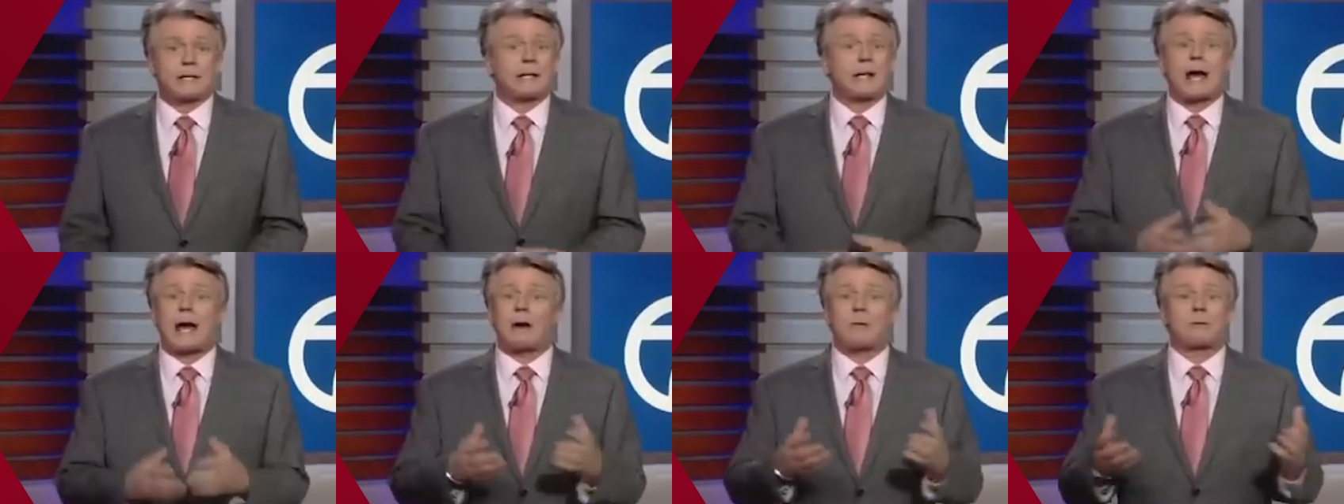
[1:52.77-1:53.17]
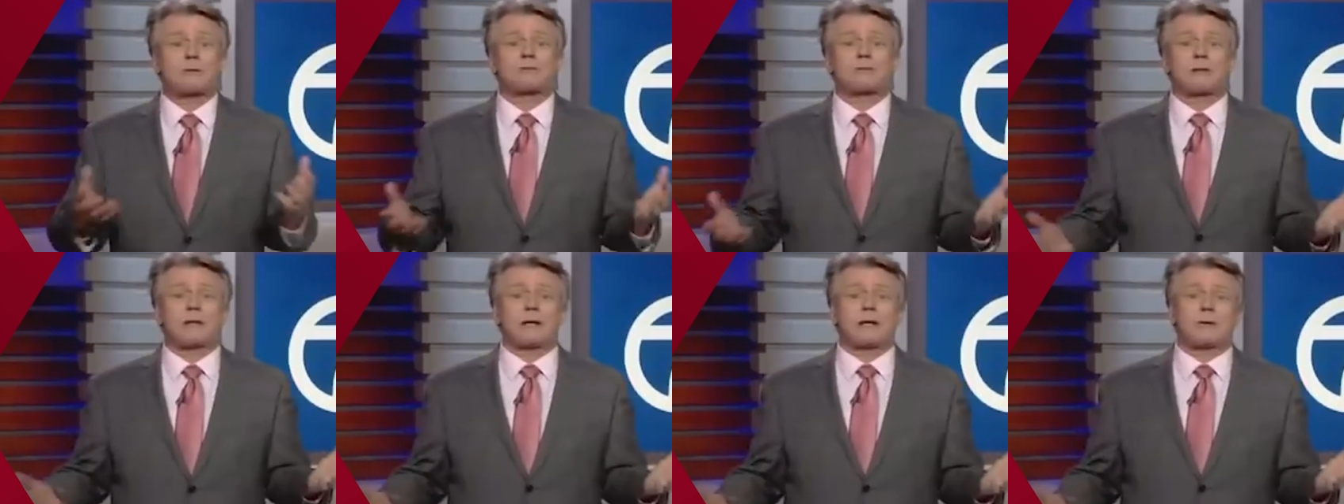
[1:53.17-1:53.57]
and
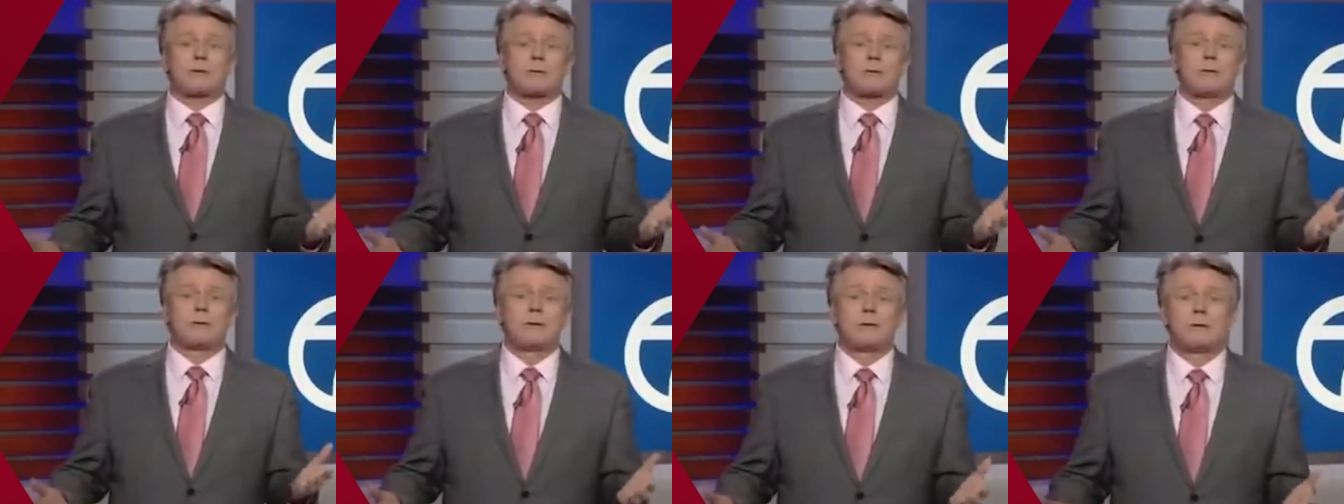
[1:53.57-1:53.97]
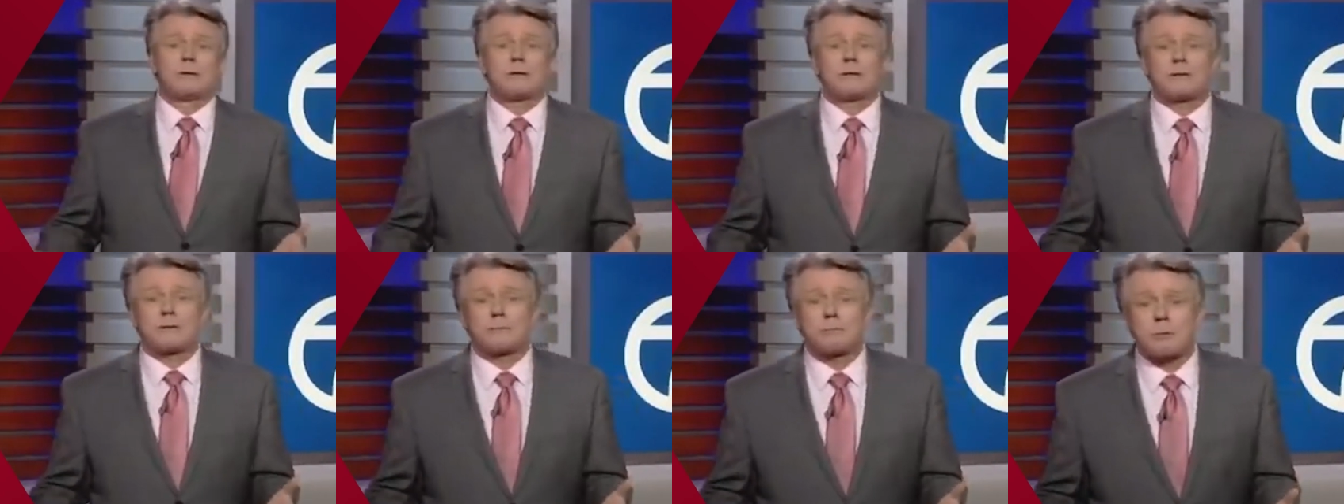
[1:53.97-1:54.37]
hours later,
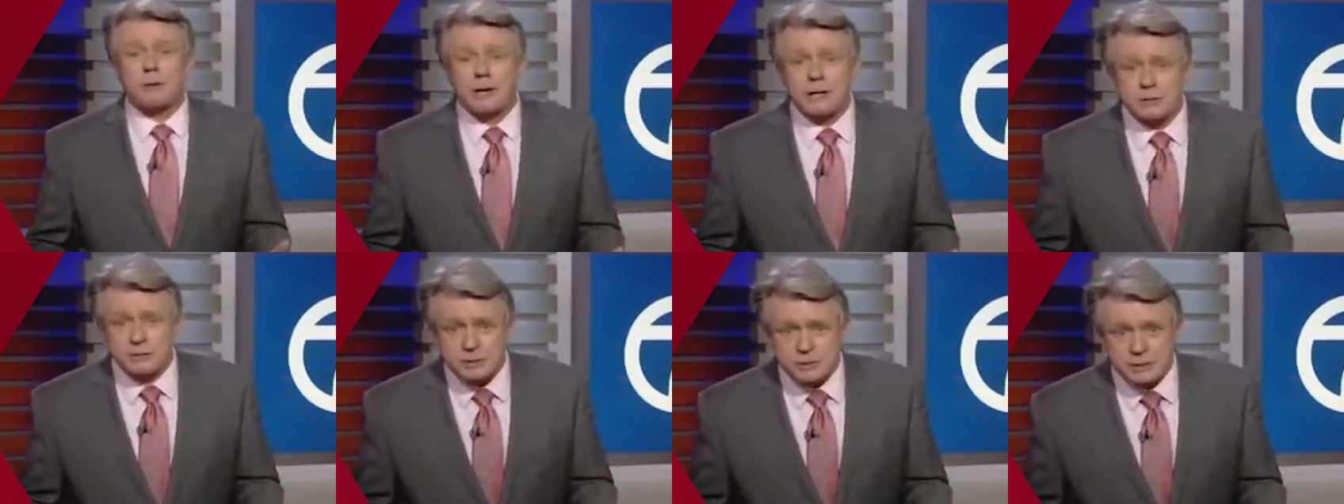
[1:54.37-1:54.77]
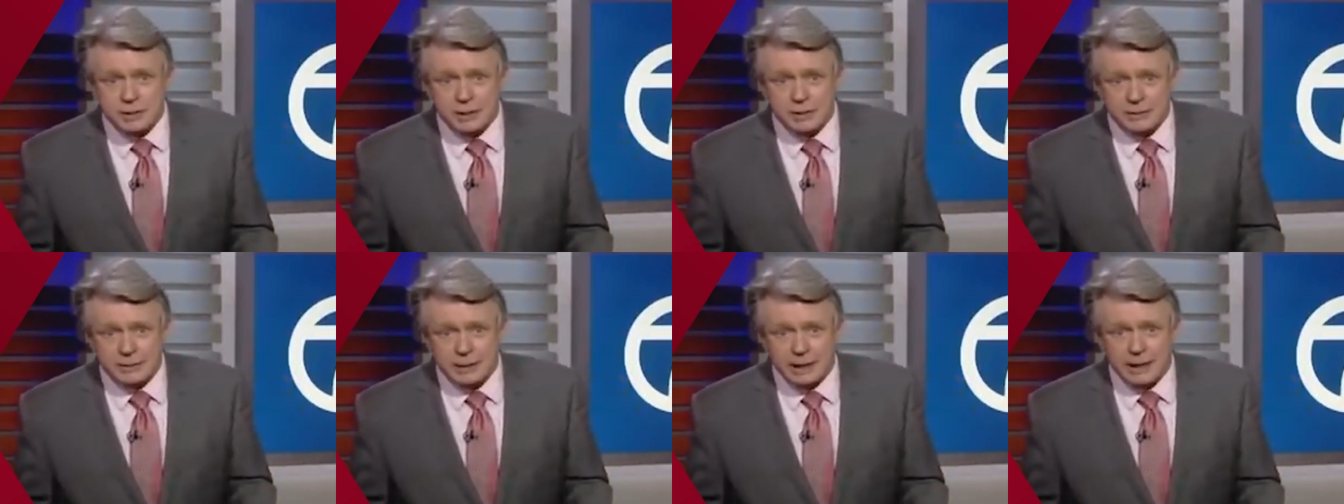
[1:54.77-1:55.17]
the branch
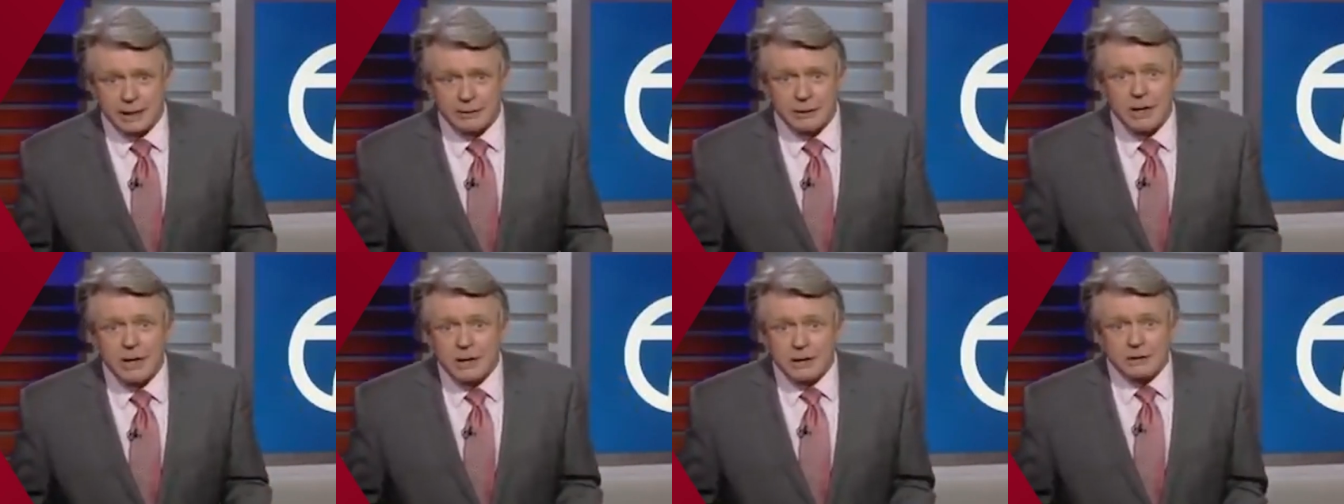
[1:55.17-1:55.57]
shut down.